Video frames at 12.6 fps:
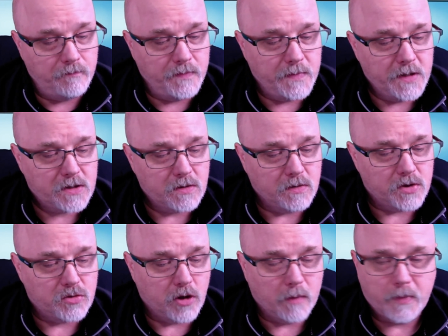So it's
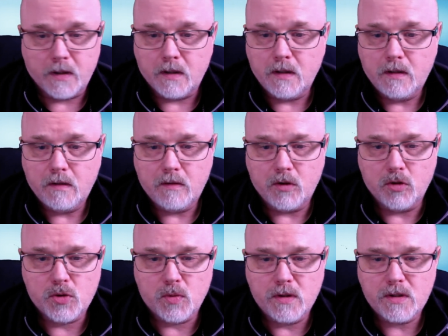dropping those
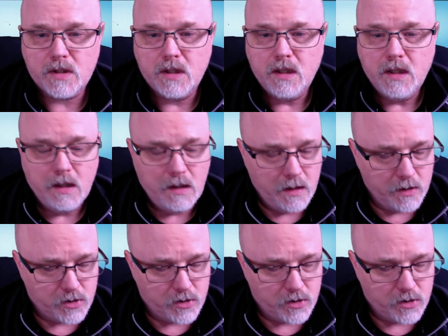ones. It's